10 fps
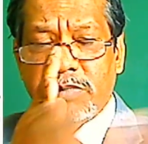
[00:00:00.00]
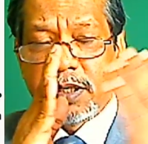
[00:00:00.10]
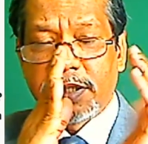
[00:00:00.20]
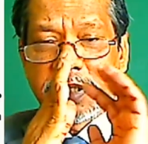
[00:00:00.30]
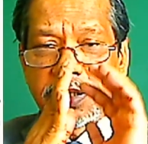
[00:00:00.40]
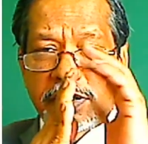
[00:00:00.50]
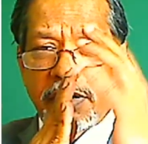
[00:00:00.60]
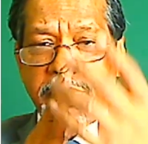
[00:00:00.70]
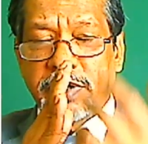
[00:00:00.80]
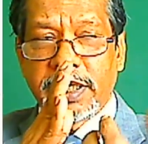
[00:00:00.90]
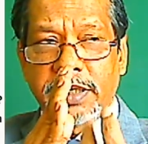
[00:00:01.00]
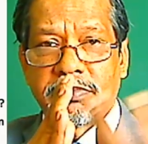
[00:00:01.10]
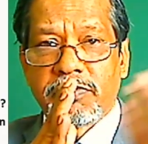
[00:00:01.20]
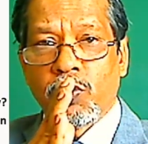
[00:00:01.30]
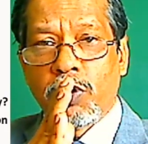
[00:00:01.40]
let's say surrounding it,
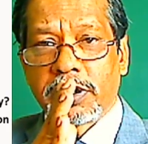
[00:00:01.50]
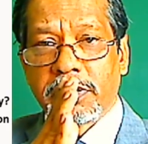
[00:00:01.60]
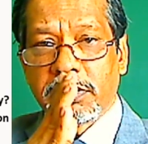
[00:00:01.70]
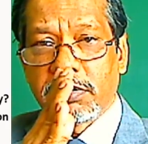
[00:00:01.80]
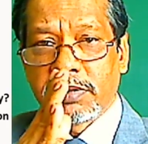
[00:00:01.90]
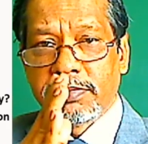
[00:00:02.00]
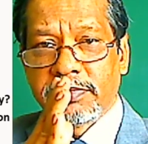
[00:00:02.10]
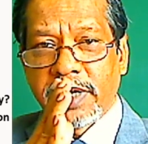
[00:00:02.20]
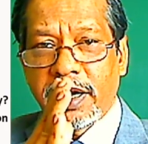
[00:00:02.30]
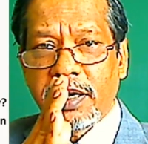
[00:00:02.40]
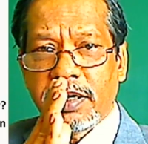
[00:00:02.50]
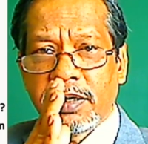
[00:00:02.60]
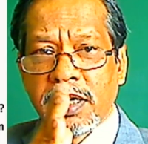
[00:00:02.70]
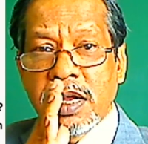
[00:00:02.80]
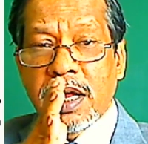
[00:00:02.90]
water or air,